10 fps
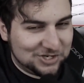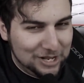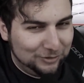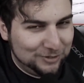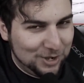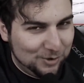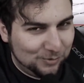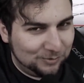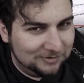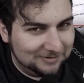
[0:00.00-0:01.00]
Cell
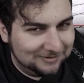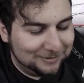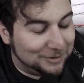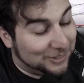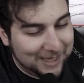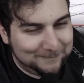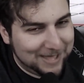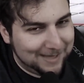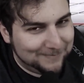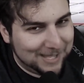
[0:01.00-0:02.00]
know
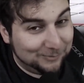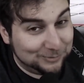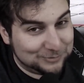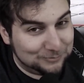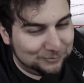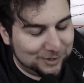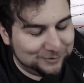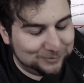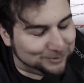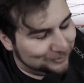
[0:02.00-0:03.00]
that Batman was
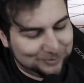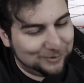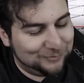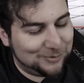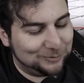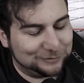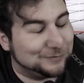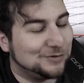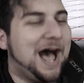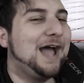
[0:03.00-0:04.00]
referring to a
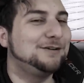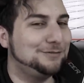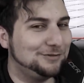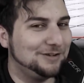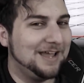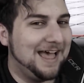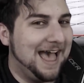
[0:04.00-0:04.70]
12-year-old in tights?